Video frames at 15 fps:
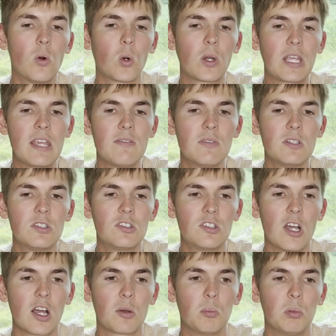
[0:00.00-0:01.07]
or even
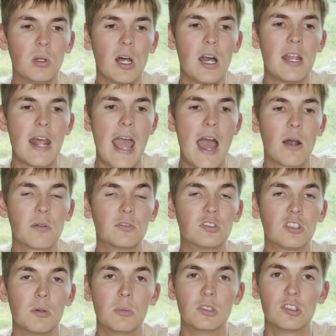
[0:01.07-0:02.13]
suck blood out of
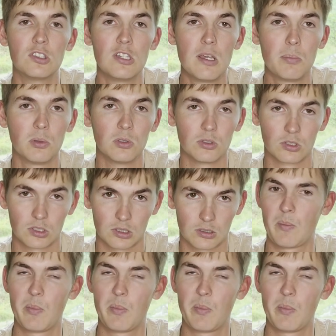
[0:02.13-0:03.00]
someone's nipples.